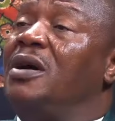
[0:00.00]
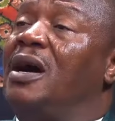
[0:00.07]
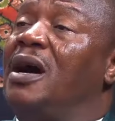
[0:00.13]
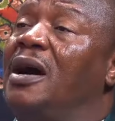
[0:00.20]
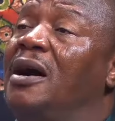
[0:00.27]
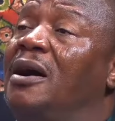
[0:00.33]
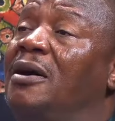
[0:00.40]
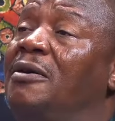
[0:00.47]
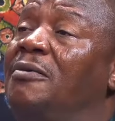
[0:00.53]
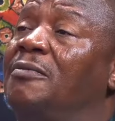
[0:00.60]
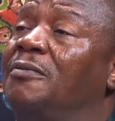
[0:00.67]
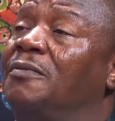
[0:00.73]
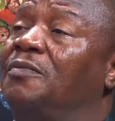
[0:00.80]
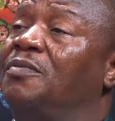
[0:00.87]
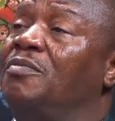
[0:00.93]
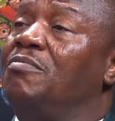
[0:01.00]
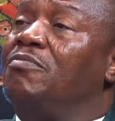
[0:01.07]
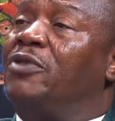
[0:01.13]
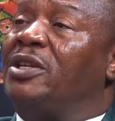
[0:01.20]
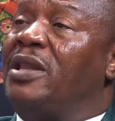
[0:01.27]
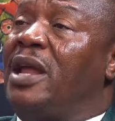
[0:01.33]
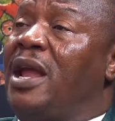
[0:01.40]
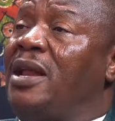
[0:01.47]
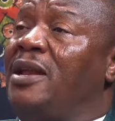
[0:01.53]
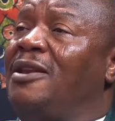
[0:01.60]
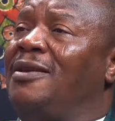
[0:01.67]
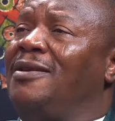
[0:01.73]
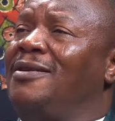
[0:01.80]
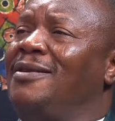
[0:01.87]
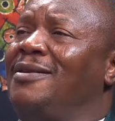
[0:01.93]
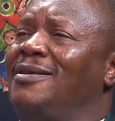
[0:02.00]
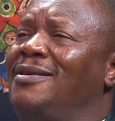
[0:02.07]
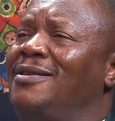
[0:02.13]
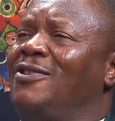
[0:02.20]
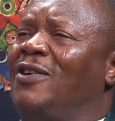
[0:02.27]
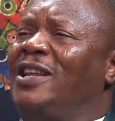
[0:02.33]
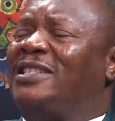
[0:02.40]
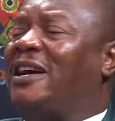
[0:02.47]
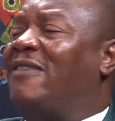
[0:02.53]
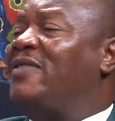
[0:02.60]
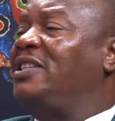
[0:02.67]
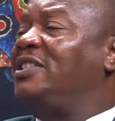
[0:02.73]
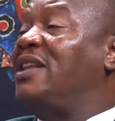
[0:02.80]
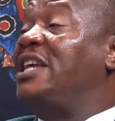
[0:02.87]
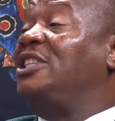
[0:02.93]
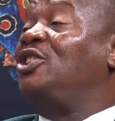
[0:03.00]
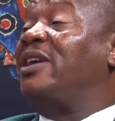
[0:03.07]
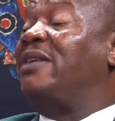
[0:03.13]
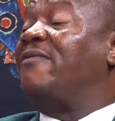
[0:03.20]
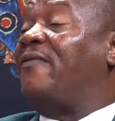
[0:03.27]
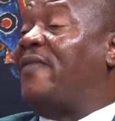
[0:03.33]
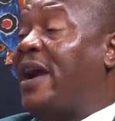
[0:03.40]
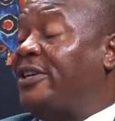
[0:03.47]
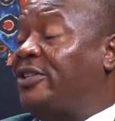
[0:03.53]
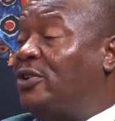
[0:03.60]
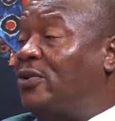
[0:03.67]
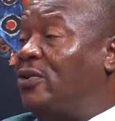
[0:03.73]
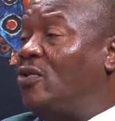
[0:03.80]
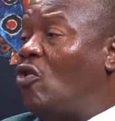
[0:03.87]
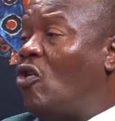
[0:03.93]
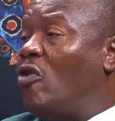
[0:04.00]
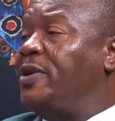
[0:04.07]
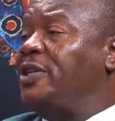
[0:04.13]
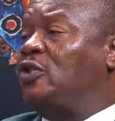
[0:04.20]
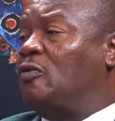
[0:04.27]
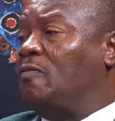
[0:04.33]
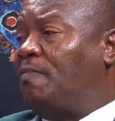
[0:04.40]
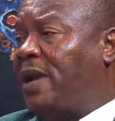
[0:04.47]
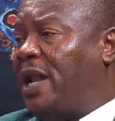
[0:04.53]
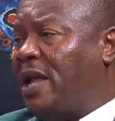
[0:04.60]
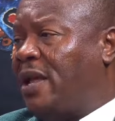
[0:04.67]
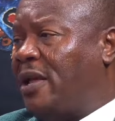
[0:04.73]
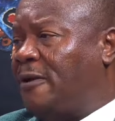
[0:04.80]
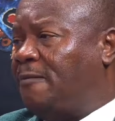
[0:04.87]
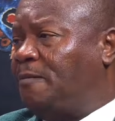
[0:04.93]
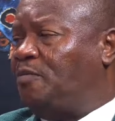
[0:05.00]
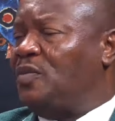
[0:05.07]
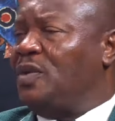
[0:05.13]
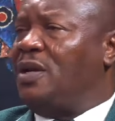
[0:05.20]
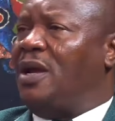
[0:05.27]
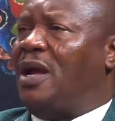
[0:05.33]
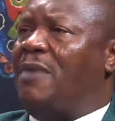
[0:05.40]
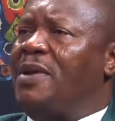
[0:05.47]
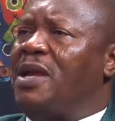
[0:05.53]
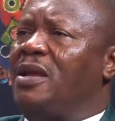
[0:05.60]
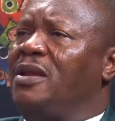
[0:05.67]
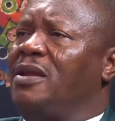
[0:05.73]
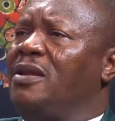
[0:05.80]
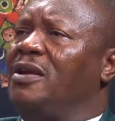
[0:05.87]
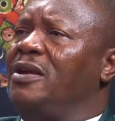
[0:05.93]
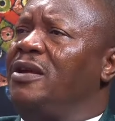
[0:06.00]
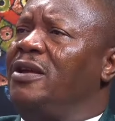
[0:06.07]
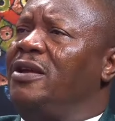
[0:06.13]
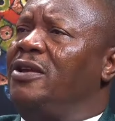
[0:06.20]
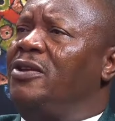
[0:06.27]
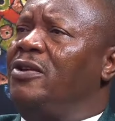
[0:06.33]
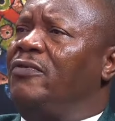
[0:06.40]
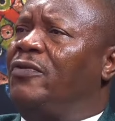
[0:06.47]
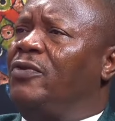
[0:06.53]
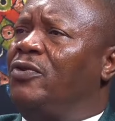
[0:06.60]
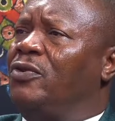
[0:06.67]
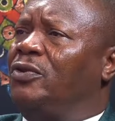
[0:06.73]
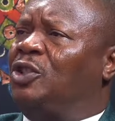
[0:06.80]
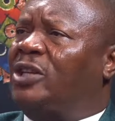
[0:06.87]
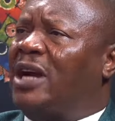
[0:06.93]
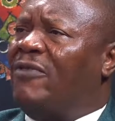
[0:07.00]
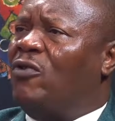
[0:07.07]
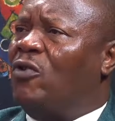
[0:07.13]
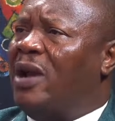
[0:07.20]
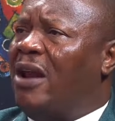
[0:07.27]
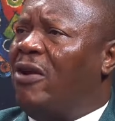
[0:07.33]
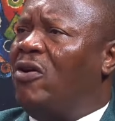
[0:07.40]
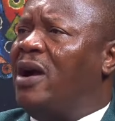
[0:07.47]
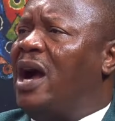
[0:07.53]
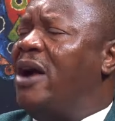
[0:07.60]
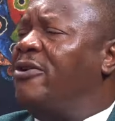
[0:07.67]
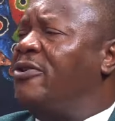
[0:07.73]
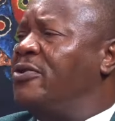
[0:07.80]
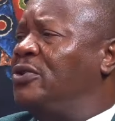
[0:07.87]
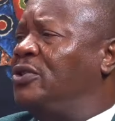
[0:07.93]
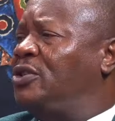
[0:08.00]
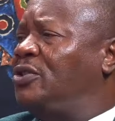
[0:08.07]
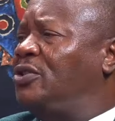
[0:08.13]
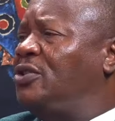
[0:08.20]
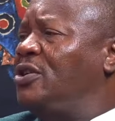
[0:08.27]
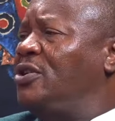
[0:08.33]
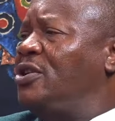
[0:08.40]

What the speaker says: But then you always have this Nigerian factor coming to play. I mean, if you travel along our roads,